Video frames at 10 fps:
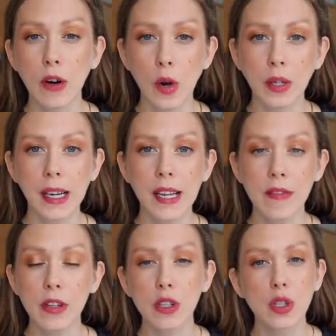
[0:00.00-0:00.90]
for long
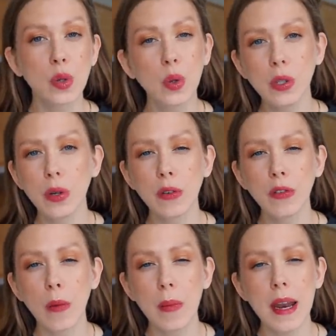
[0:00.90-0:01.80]
live, the school
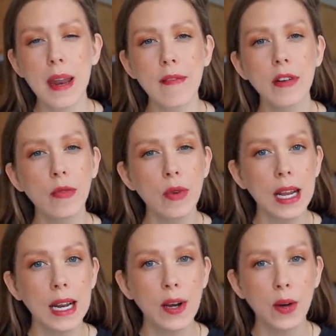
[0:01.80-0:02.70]
uniform never
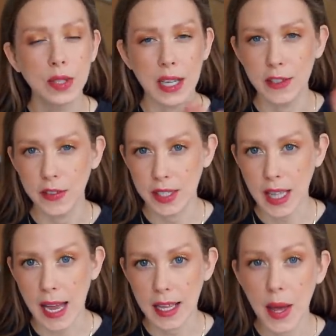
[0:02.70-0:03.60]
really goes out of
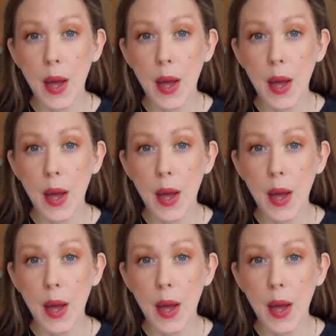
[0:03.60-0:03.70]
style.